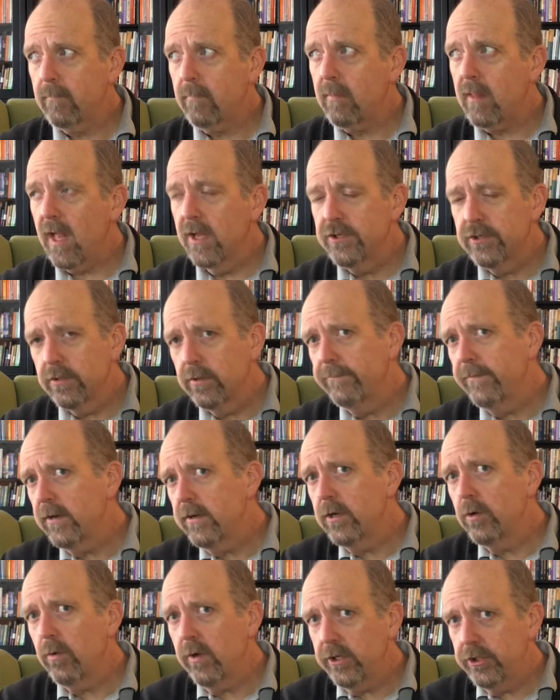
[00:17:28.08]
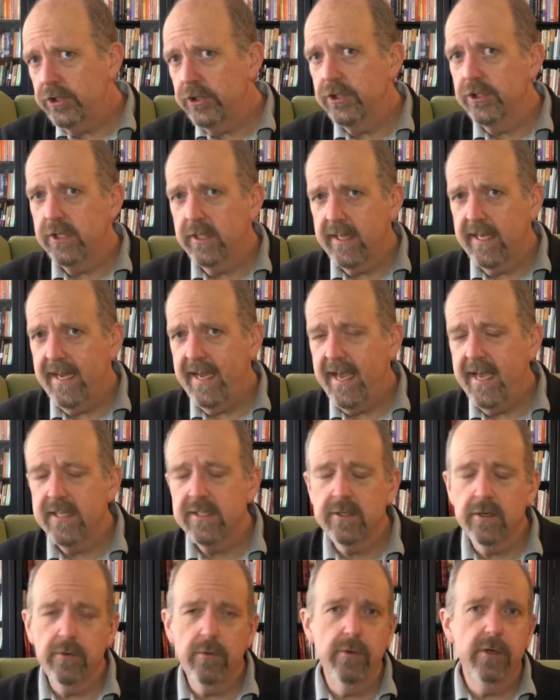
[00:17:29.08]
And so the very questions that they
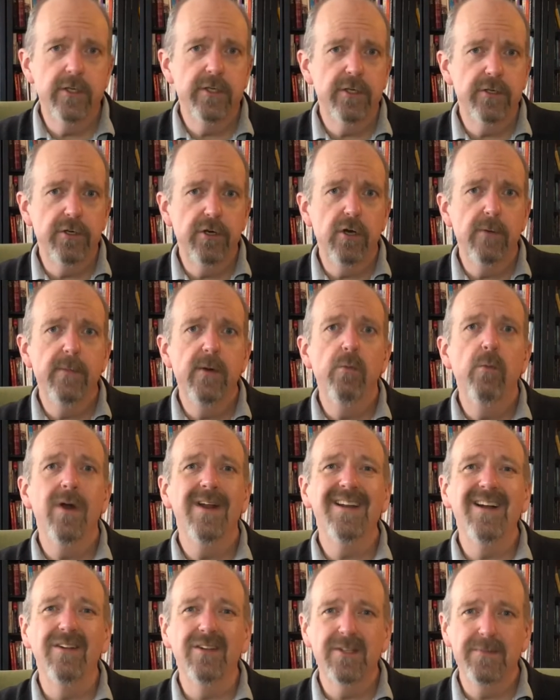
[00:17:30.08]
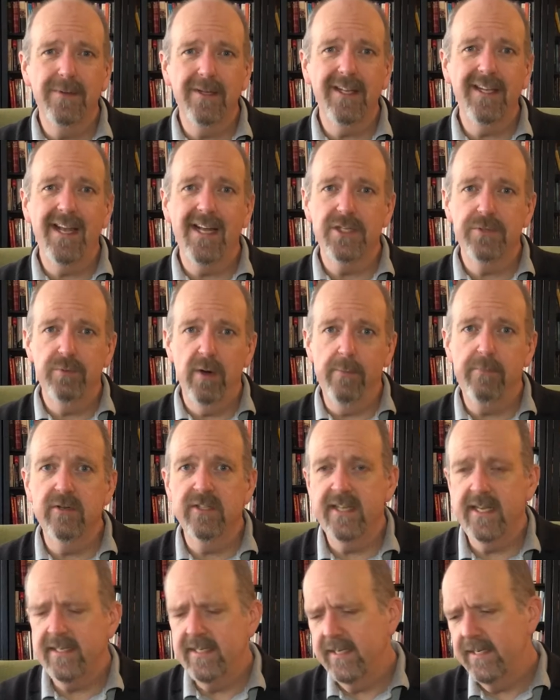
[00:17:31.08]
ask are going to determine what ultimately gets
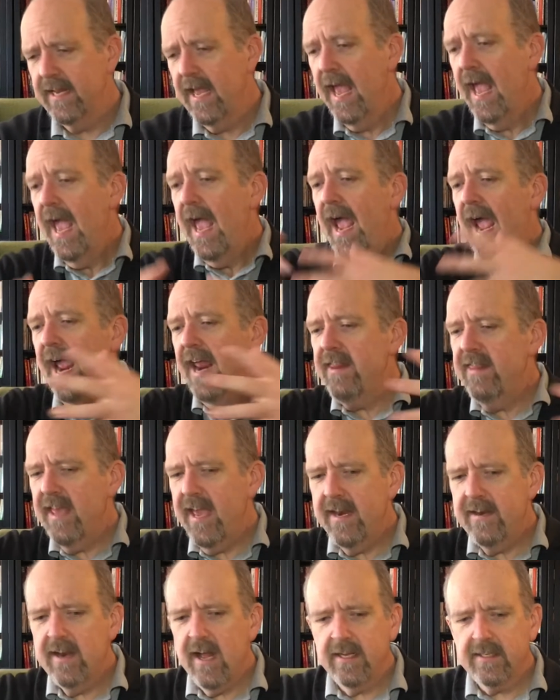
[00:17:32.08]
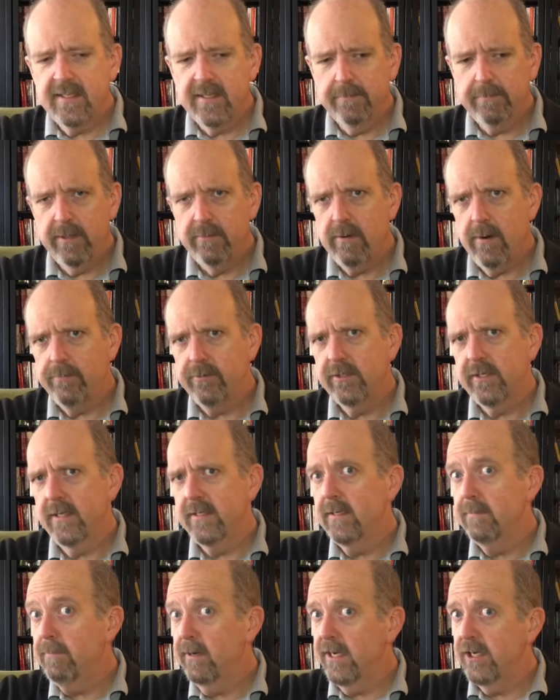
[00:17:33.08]
represented, and then not simply
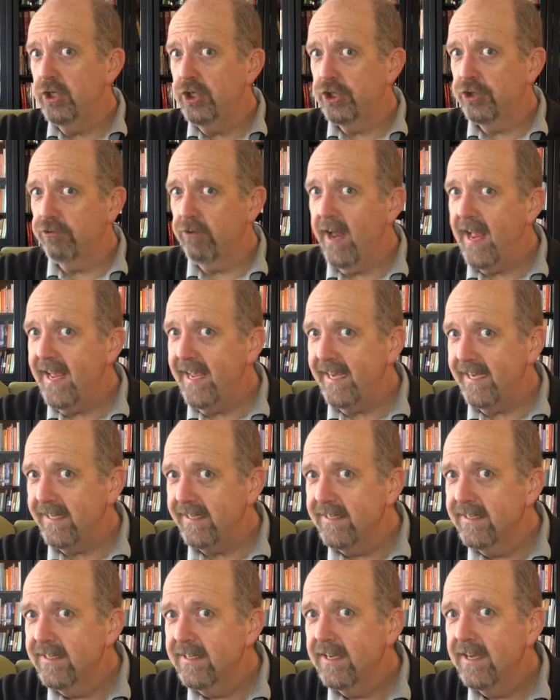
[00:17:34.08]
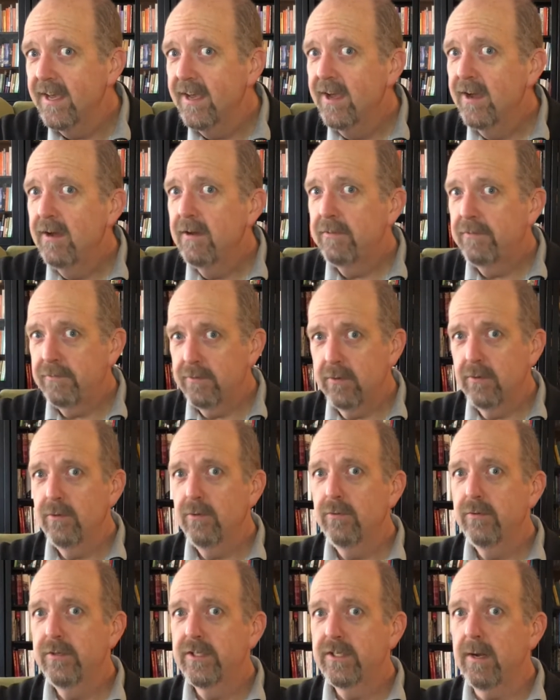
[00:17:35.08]
represented, but enshrined
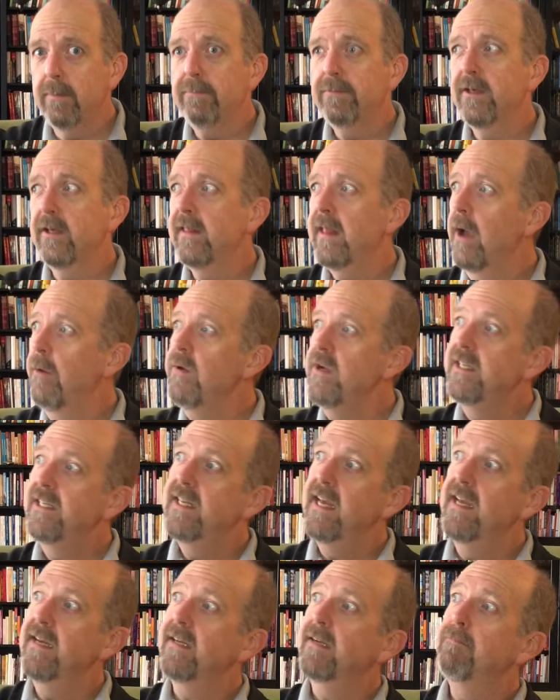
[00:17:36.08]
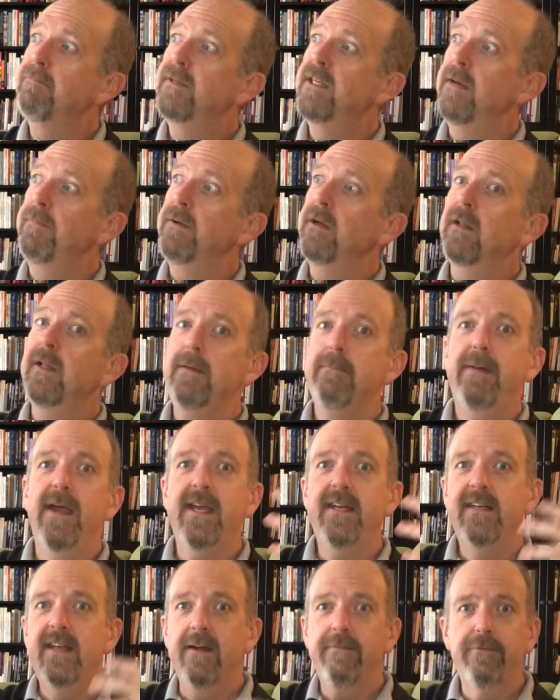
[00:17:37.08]
through something that we typically pay
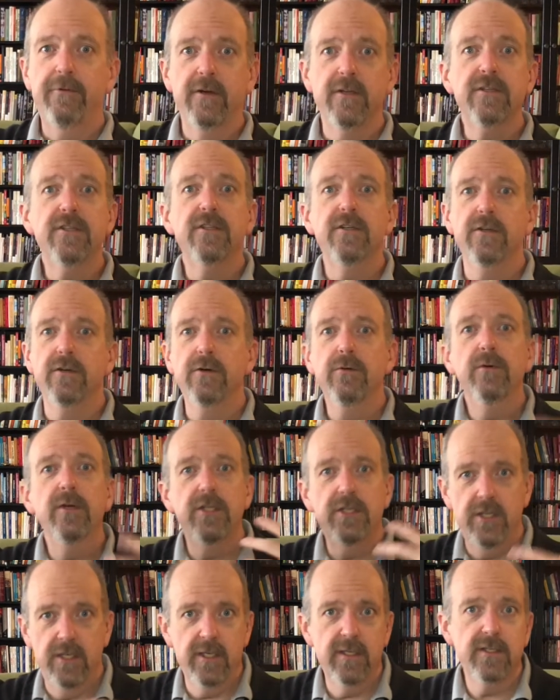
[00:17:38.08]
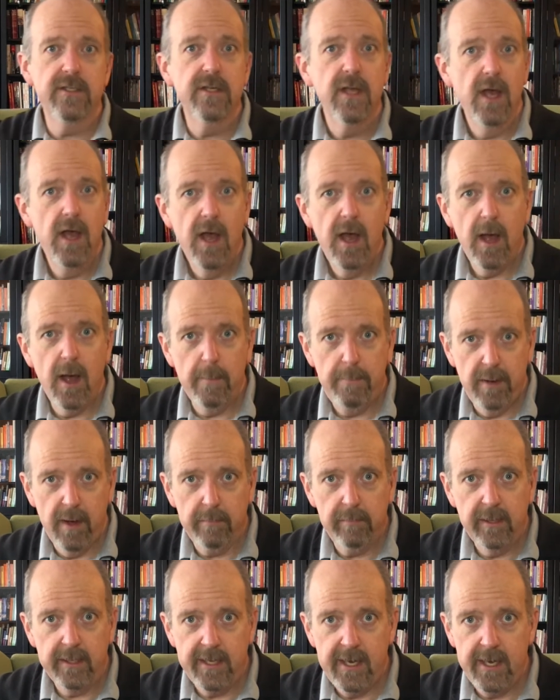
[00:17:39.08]
deference to, which is a
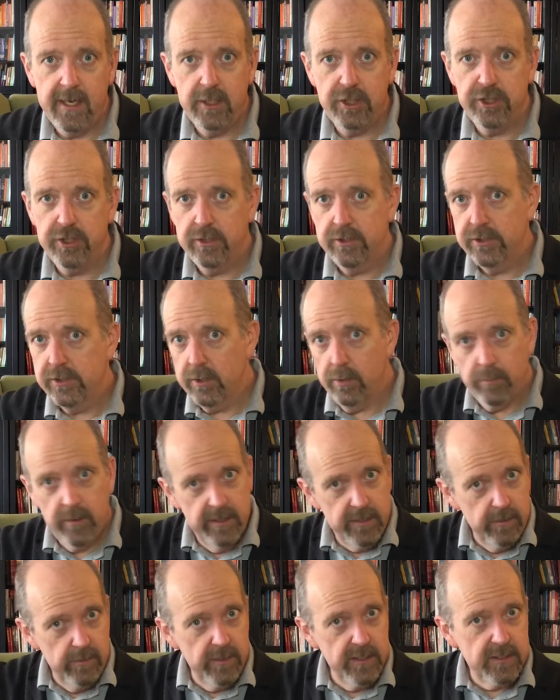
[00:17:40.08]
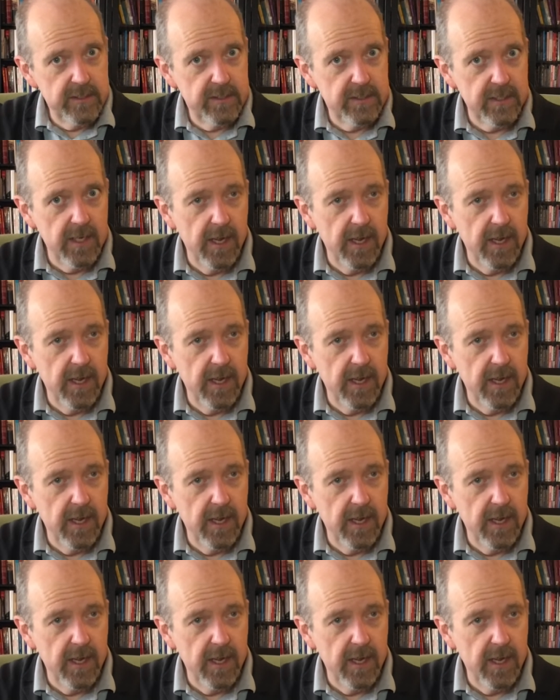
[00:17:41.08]
publication. So whether it's